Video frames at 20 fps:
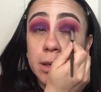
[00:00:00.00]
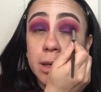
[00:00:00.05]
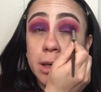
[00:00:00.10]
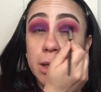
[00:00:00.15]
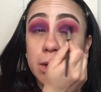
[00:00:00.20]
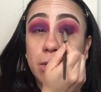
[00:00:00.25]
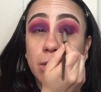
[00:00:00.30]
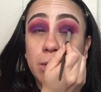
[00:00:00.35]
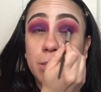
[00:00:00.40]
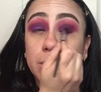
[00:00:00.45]
I
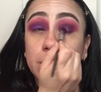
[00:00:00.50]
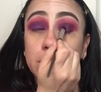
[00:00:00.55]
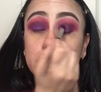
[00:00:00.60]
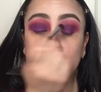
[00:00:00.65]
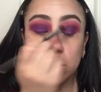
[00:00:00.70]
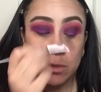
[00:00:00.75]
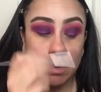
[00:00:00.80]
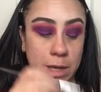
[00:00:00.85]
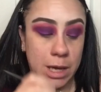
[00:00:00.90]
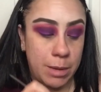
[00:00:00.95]
normally
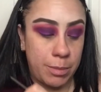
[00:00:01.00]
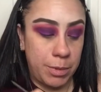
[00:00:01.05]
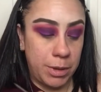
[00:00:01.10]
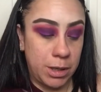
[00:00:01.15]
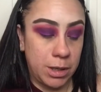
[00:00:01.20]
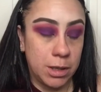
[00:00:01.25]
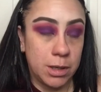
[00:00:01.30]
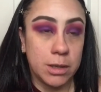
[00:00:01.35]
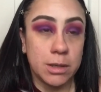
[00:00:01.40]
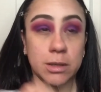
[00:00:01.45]
do that
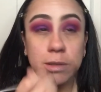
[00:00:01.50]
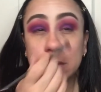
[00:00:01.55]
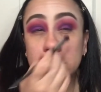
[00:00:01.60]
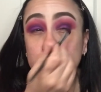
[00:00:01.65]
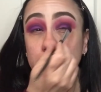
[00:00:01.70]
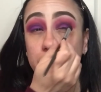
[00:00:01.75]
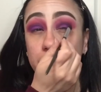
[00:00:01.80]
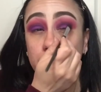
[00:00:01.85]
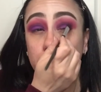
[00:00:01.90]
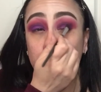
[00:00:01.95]
because,
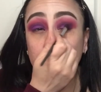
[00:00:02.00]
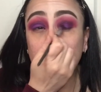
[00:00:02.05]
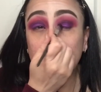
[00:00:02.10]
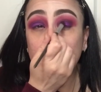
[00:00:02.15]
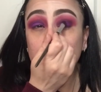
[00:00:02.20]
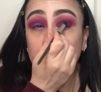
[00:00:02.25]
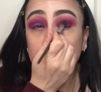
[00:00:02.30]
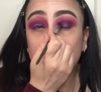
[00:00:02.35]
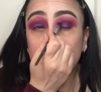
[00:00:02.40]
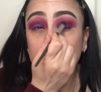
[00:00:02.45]
I mean,
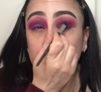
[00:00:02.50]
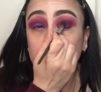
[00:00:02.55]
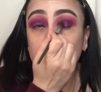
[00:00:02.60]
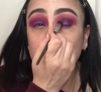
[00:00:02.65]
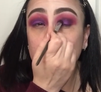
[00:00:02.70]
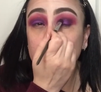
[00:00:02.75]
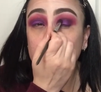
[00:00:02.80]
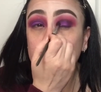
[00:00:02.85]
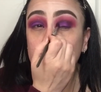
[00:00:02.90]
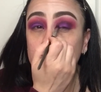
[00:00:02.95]

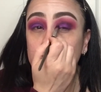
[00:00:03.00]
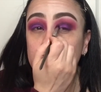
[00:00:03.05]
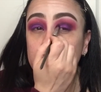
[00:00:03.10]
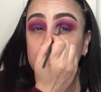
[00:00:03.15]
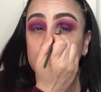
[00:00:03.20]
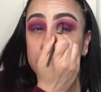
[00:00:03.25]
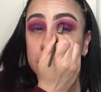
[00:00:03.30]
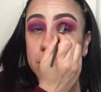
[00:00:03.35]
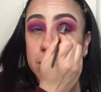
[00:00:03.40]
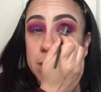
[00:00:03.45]

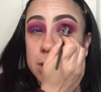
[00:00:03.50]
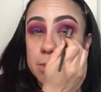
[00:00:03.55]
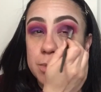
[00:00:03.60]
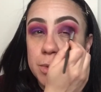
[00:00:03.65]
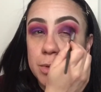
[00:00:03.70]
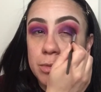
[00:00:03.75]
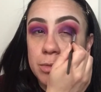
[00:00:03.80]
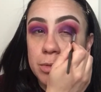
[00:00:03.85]
let's be